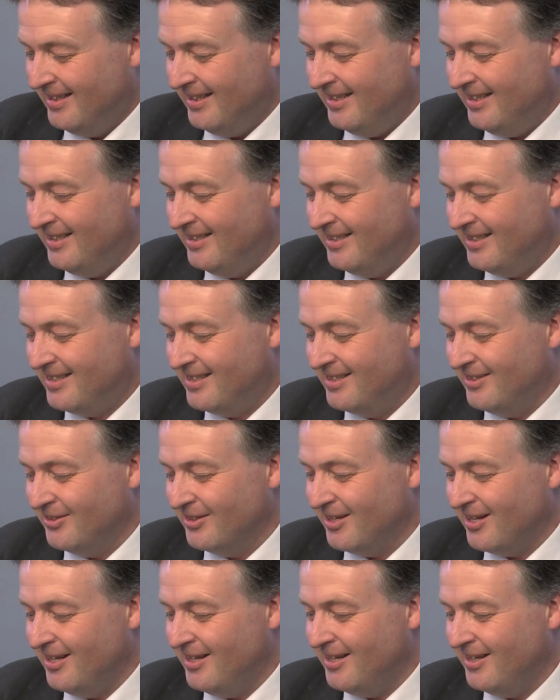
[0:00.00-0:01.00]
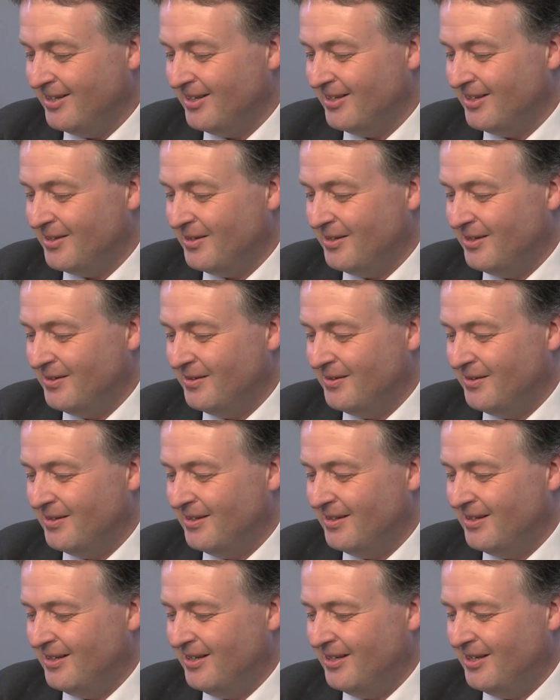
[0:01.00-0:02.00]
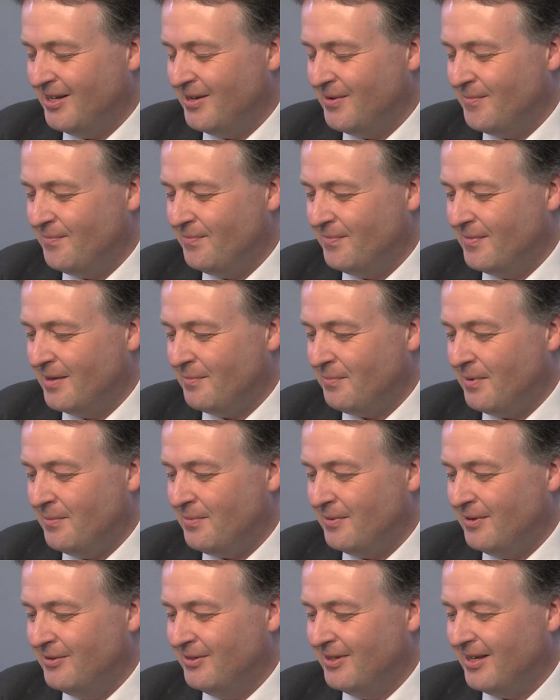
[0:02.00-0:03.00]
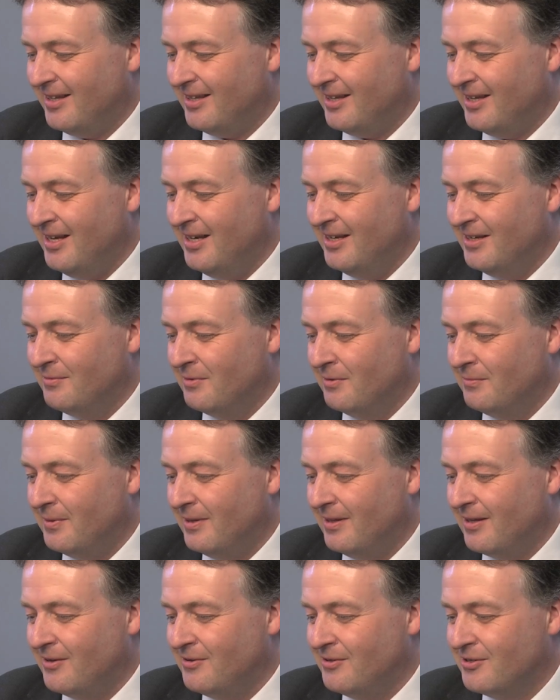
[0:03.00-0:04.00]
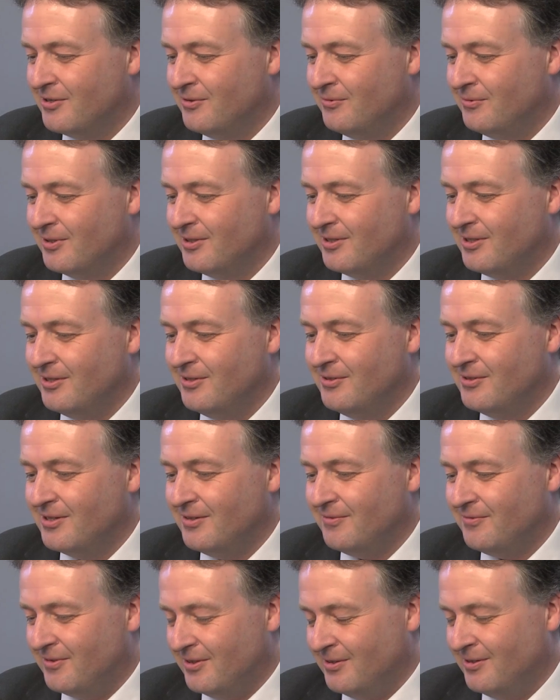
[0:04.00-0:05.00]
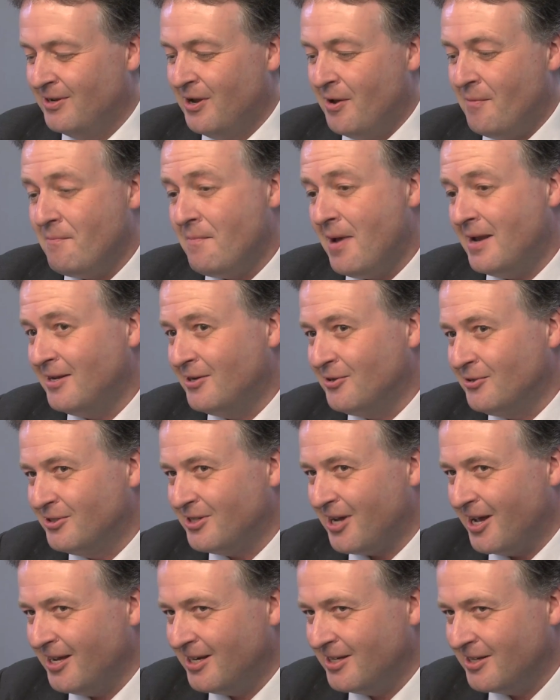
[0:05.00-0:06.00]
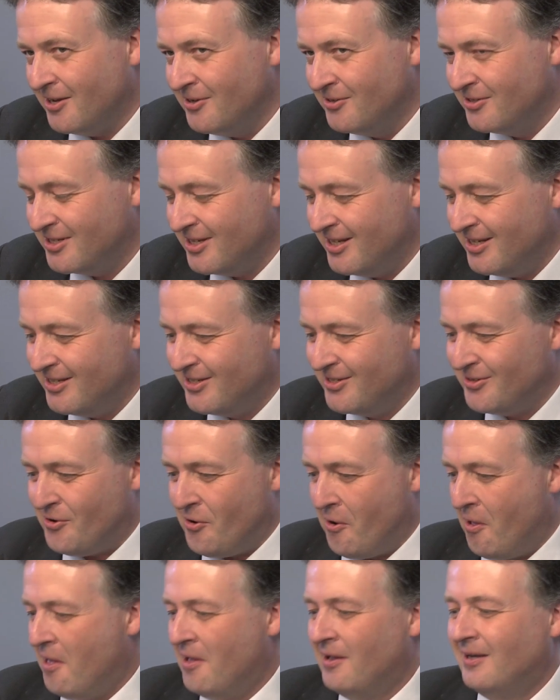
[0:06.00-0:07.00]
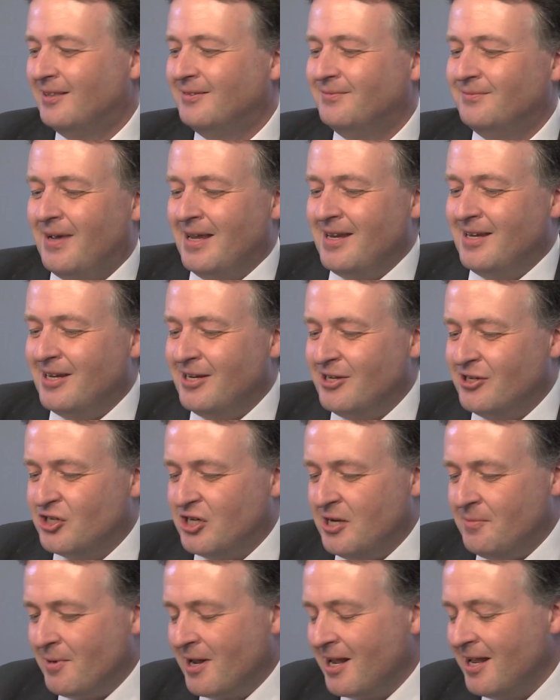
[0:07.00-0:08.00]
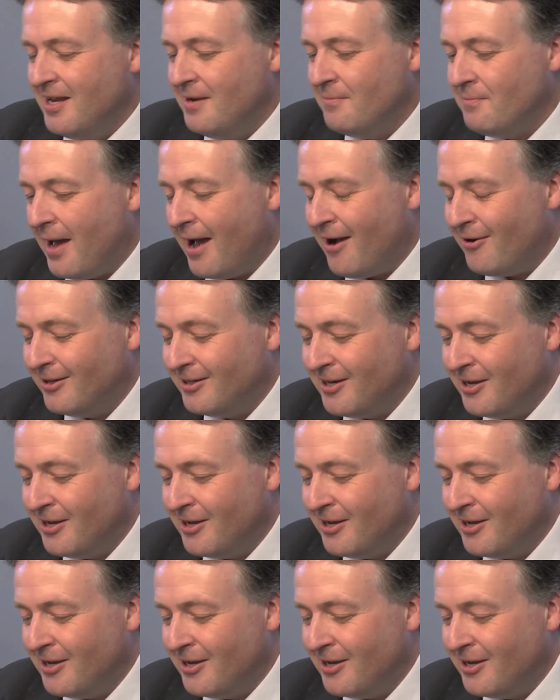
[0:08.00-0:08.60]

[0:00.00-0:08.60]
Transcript: it's not clear that the, the, um, the people who get the helium would be those who want to use it for medical diagnosis or making cheap, clean power.